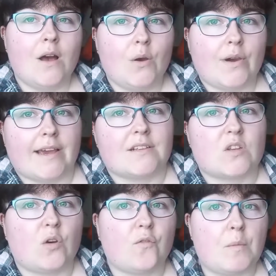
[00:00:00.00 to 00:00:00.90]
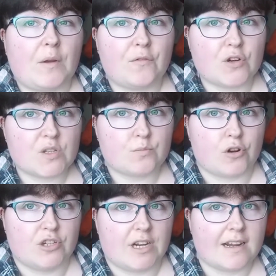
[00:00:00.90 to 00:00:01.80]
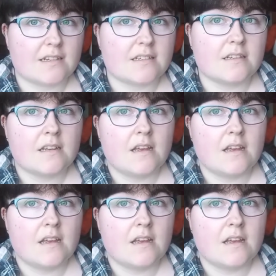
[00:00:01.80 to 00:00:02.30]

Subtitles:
Okay, so for my first project,